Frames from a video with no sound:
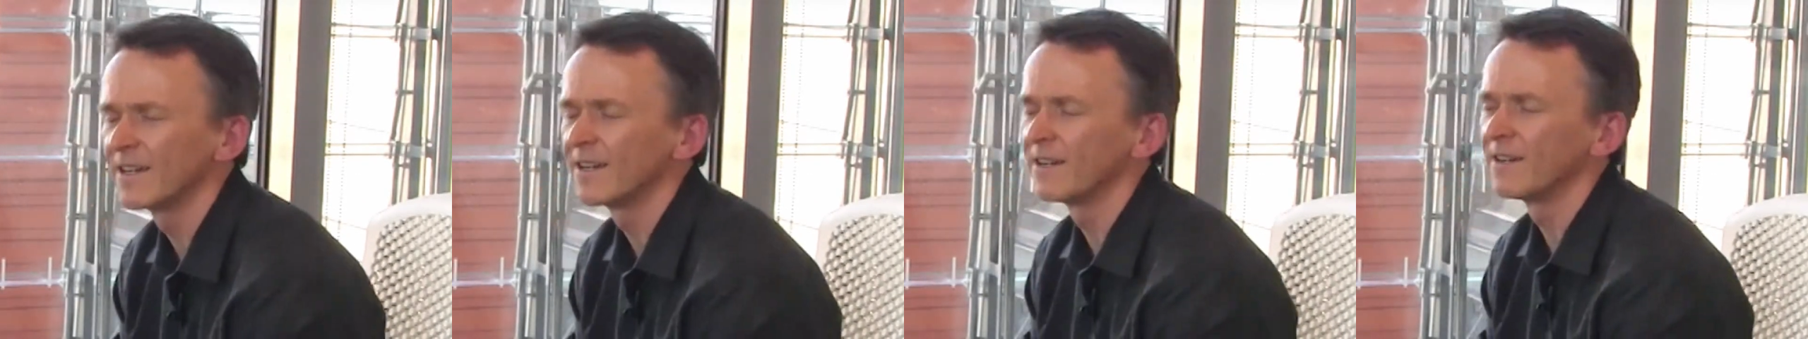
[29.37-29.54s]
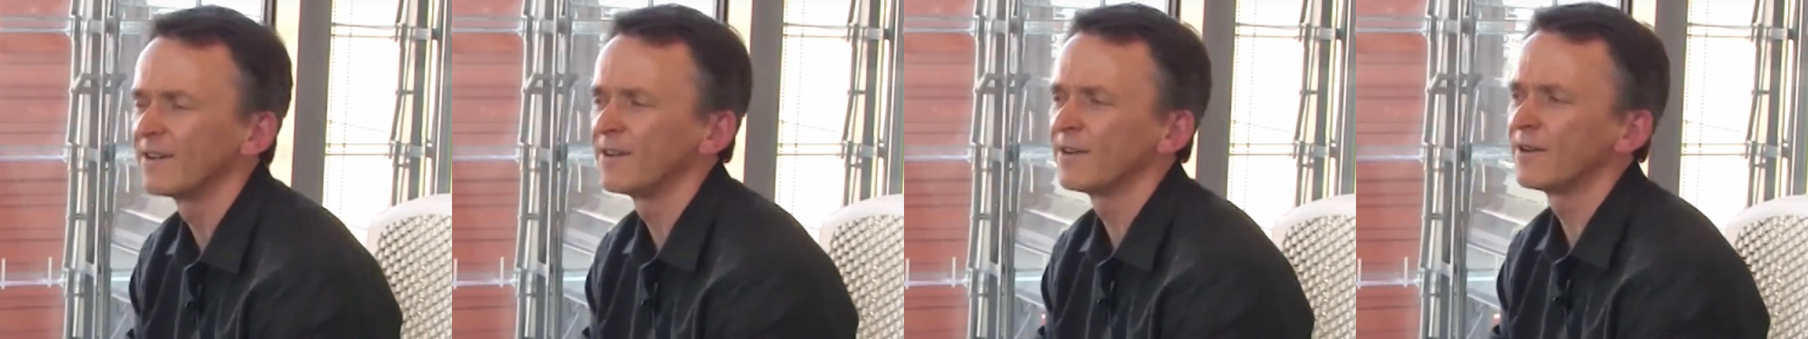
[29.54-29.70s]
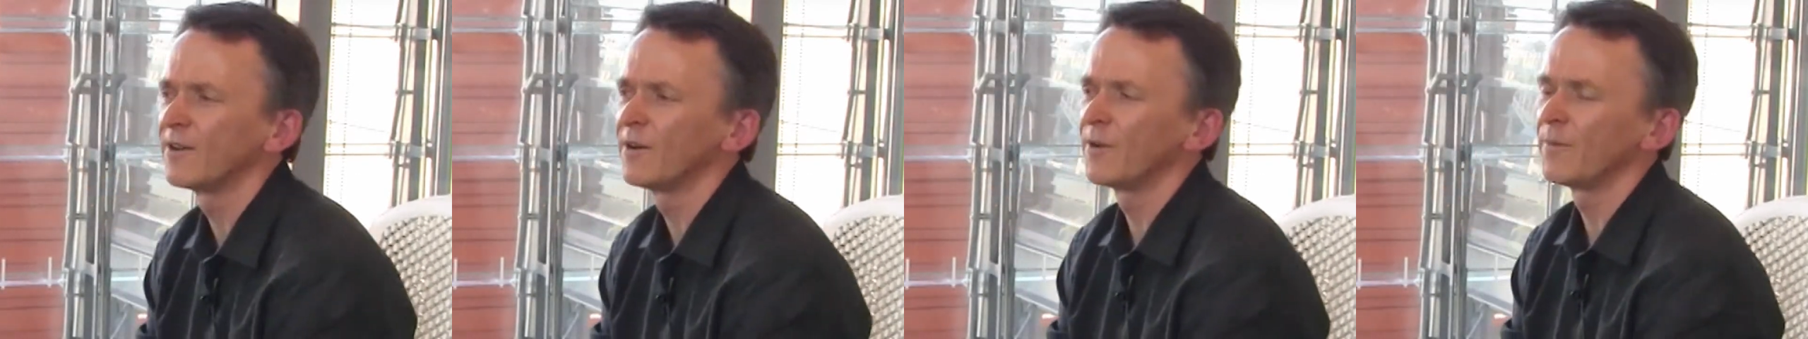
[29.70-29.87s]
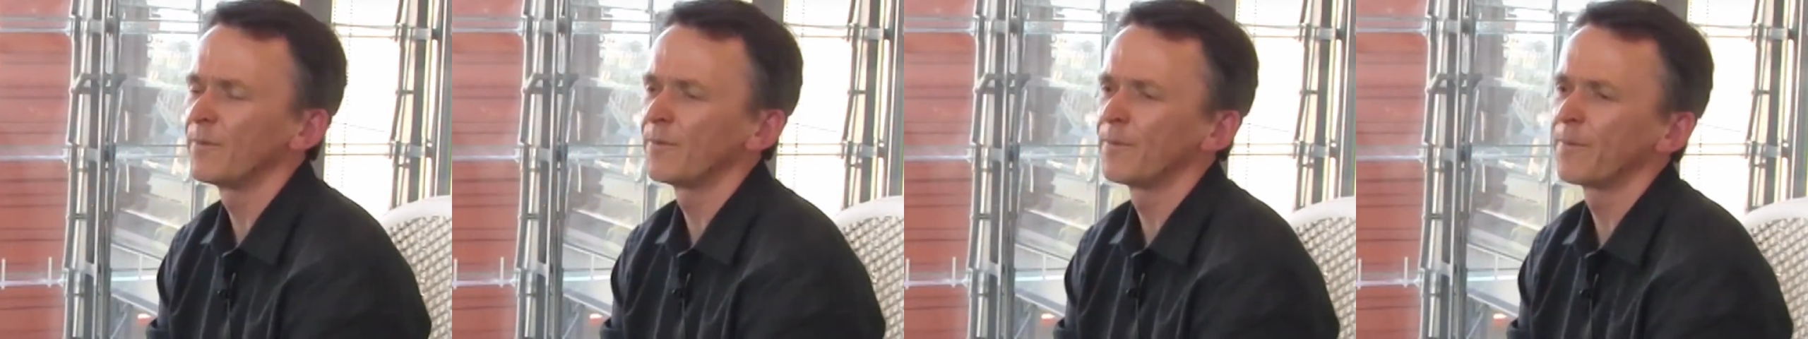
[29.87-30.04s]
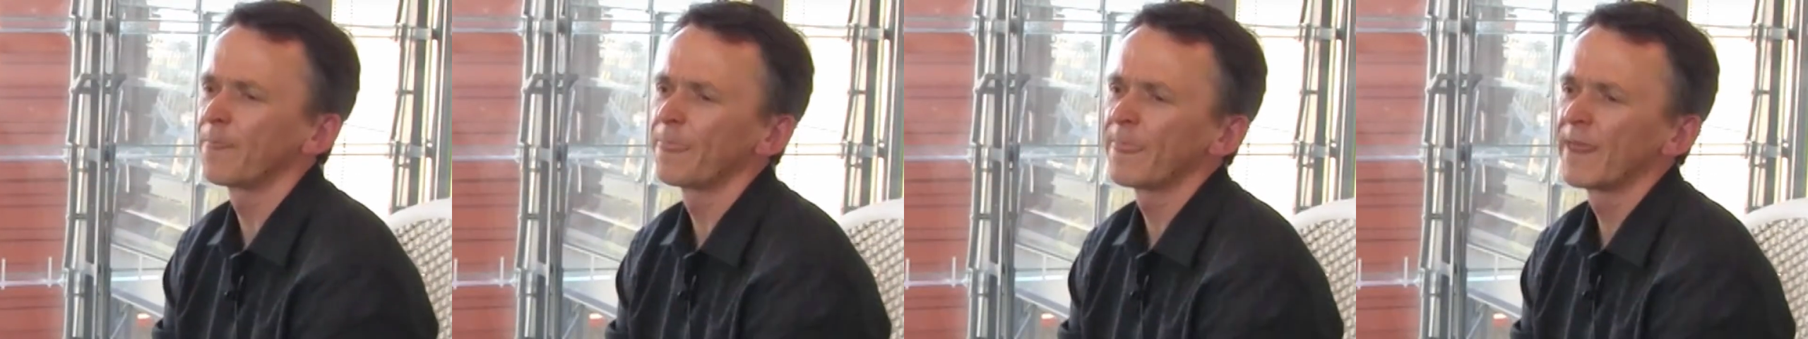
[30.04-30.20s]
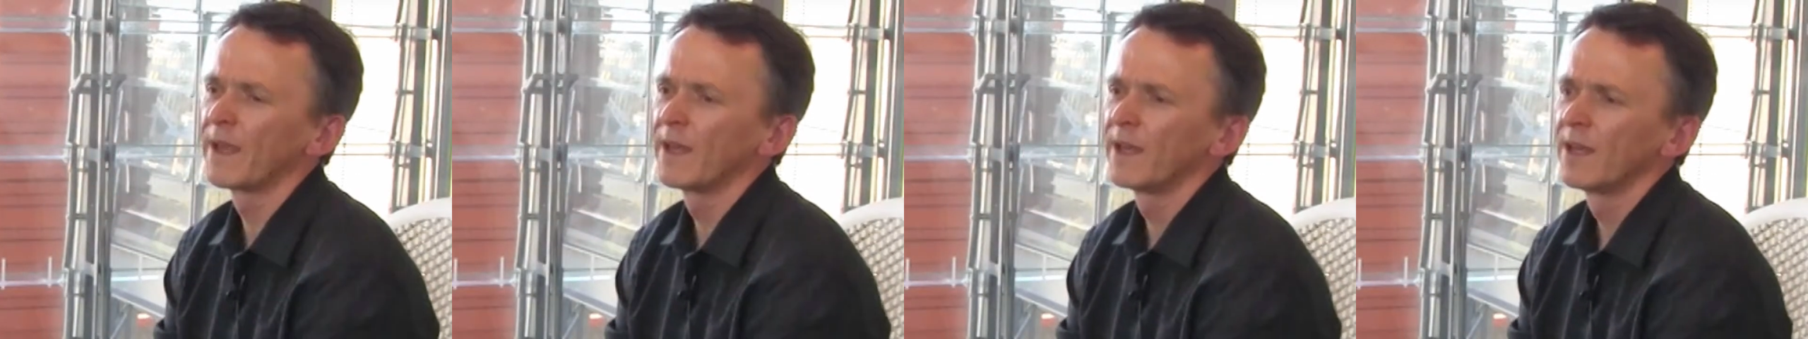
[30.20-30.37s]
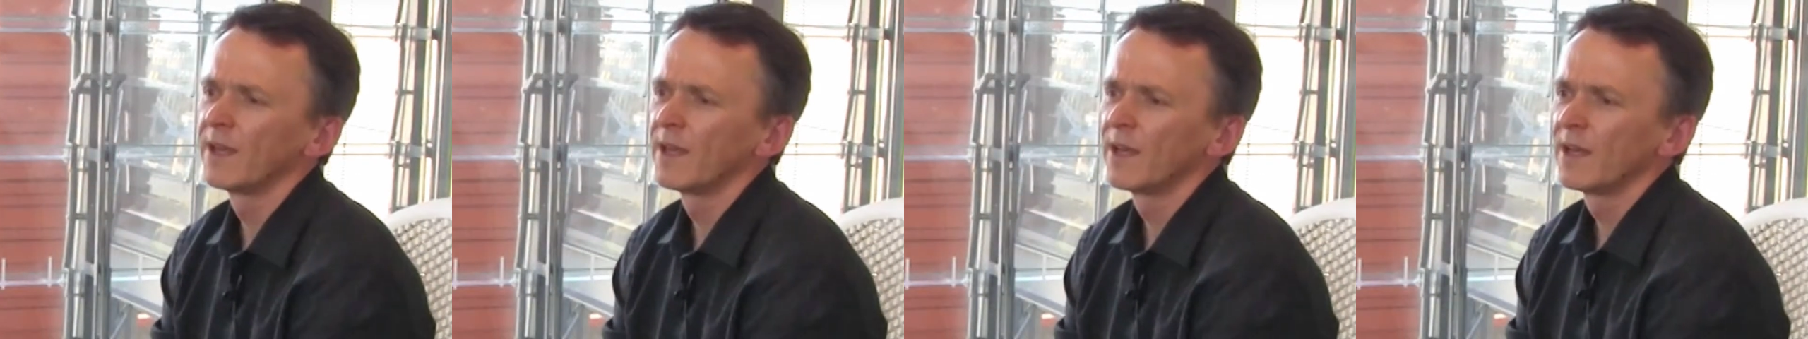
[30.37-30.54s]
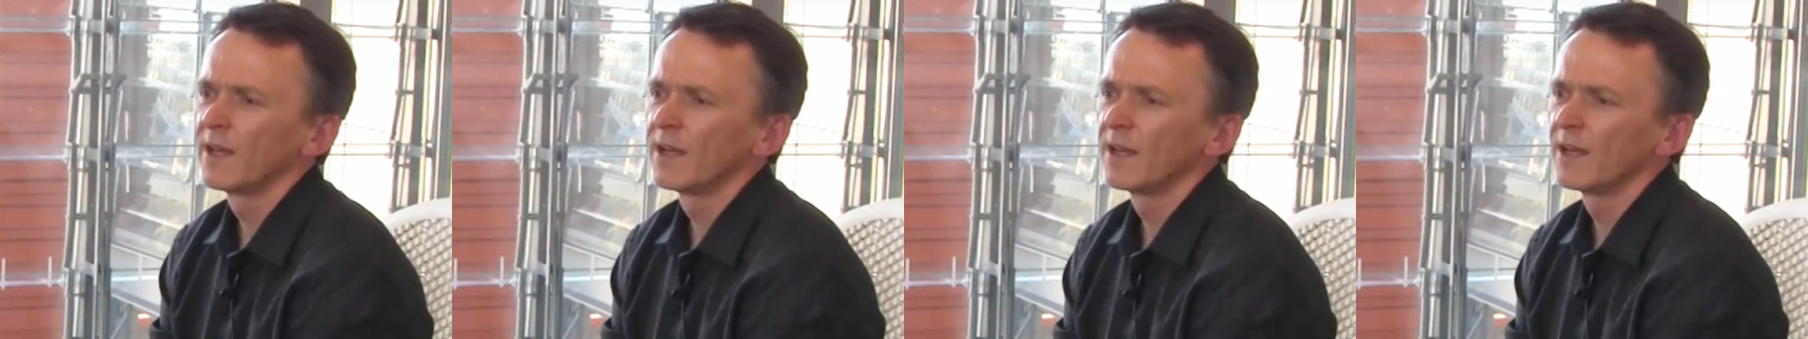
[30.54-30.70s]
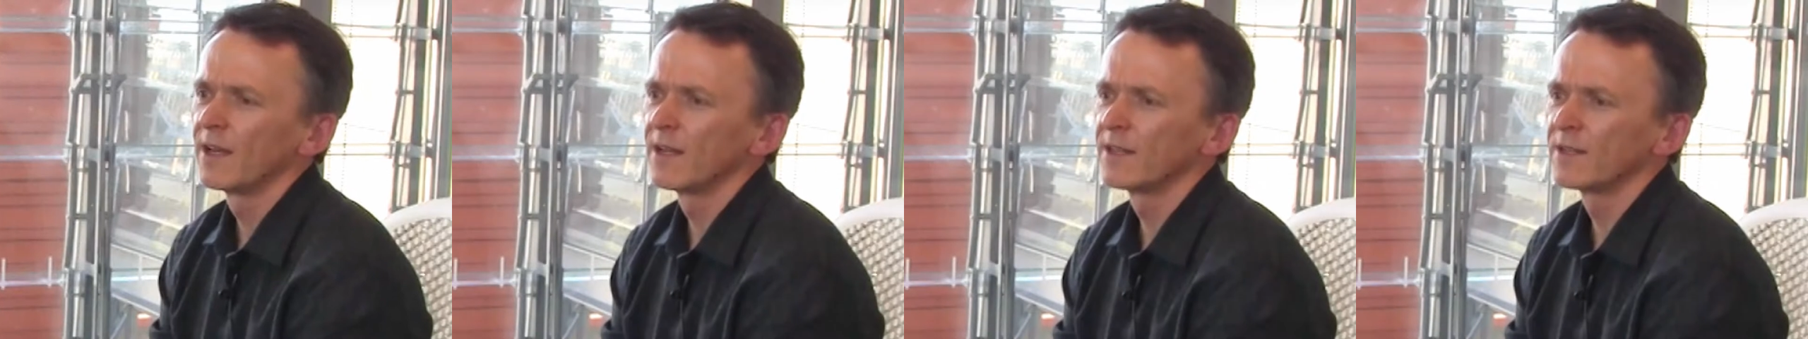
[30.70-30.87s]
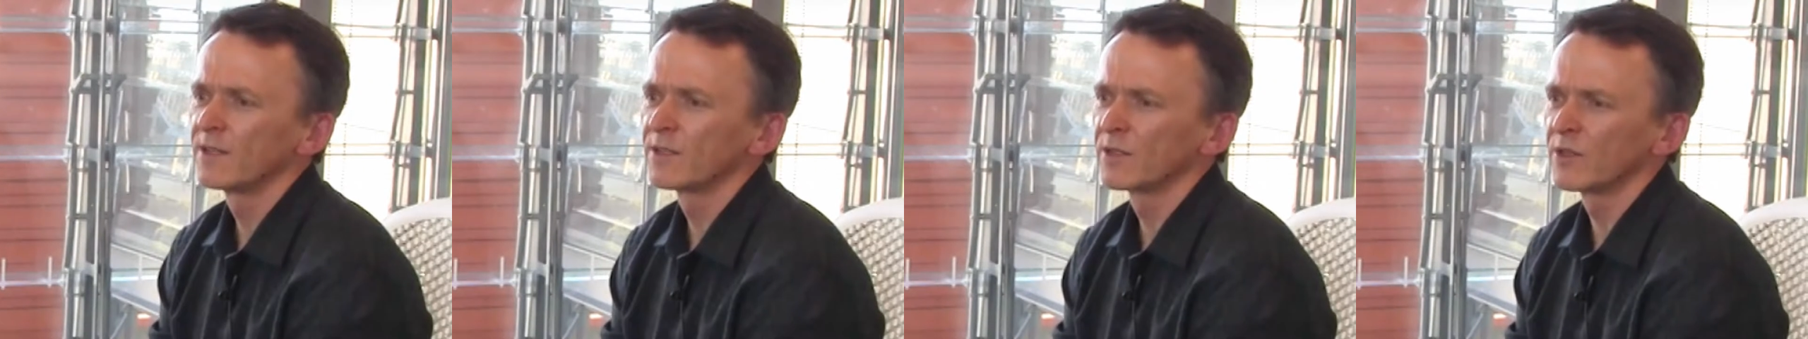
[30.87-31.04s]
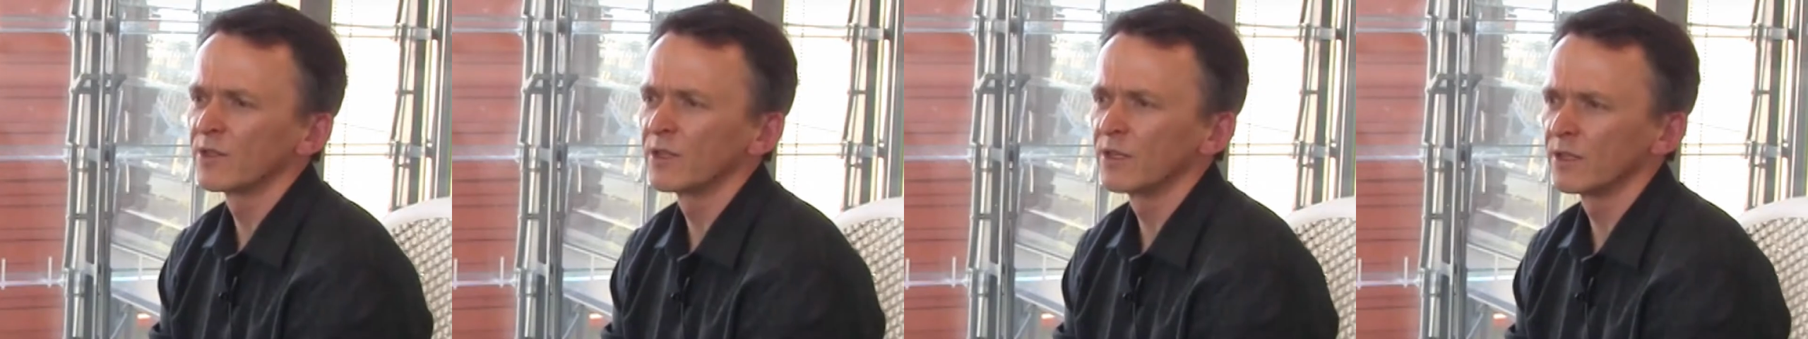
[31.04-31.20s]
So